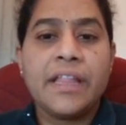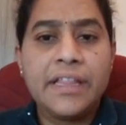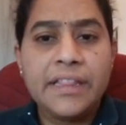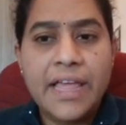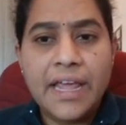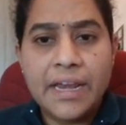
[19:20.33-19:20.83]

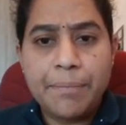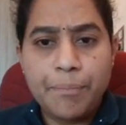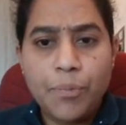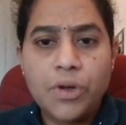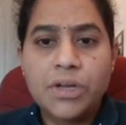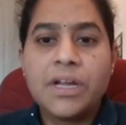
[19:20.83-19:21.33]
in their
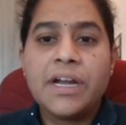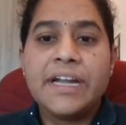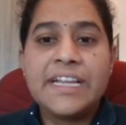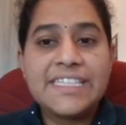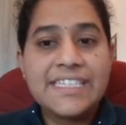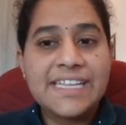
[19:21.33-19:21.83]
book
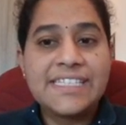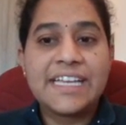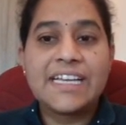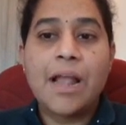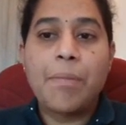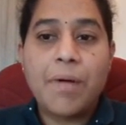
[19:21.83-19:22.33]
Digital
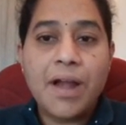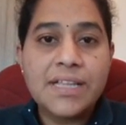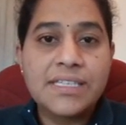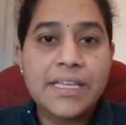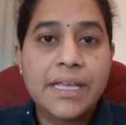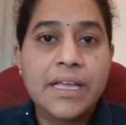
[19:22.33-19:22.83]
Signal
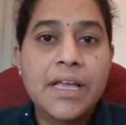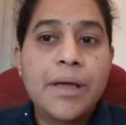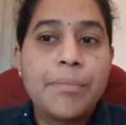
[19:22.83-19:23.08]
Processing